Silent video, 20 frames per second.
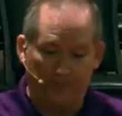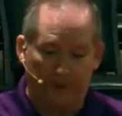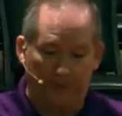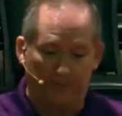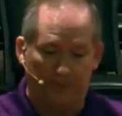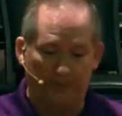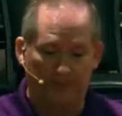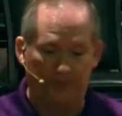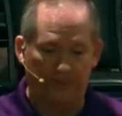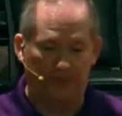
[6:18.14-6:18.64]

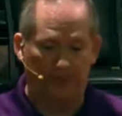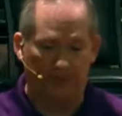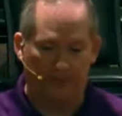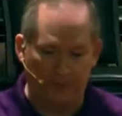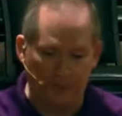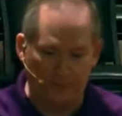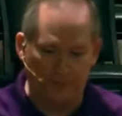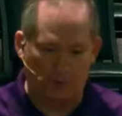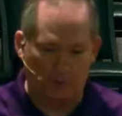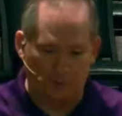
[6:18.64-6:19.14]
the
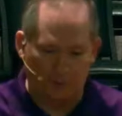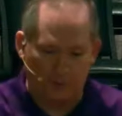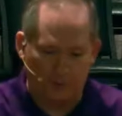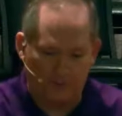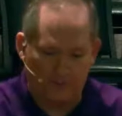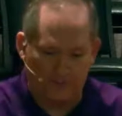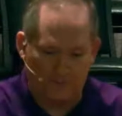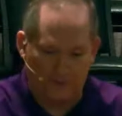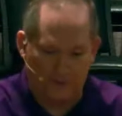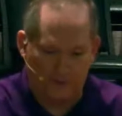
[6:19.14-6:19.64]
biblical
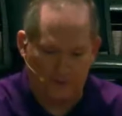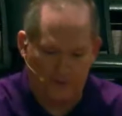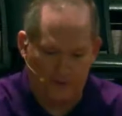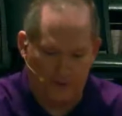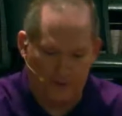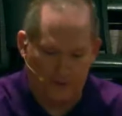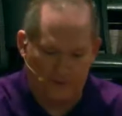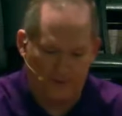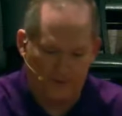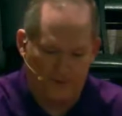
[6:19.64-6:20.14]
principle
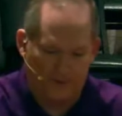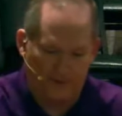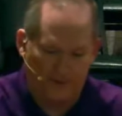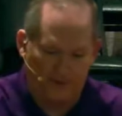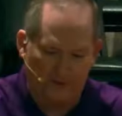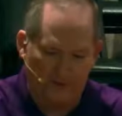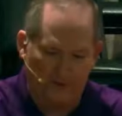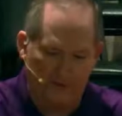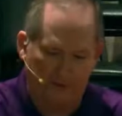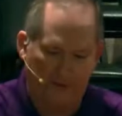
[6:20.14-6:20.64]
to
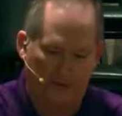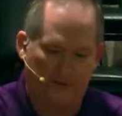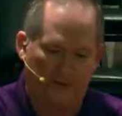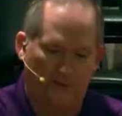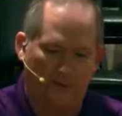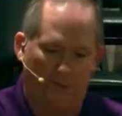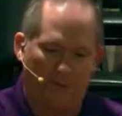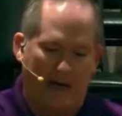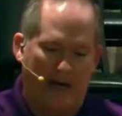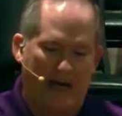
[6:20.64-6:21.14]
illustrate
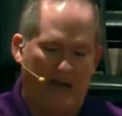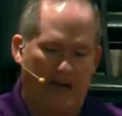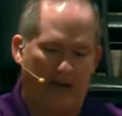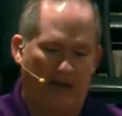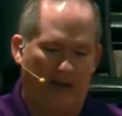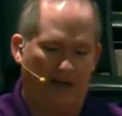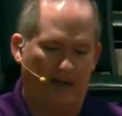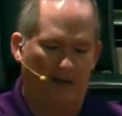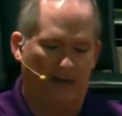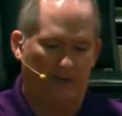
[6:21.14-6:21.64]
the
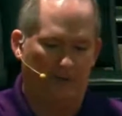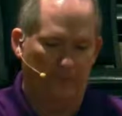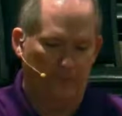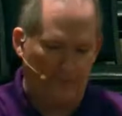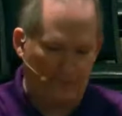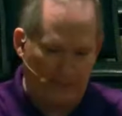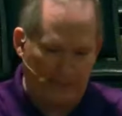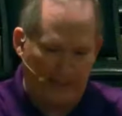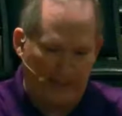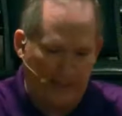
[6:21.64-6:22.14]
why of
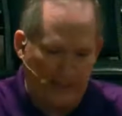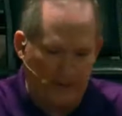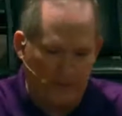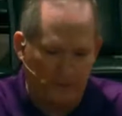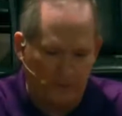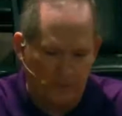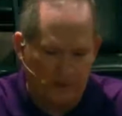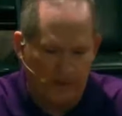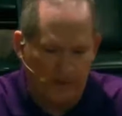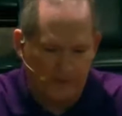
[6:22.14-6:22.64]
planned
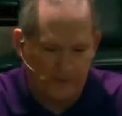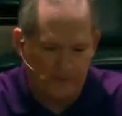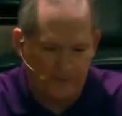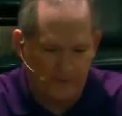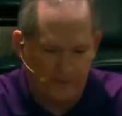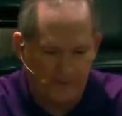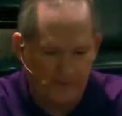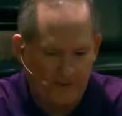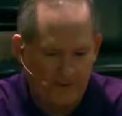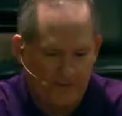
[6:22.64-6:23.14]

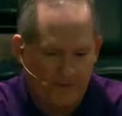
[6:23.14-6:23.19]
rest.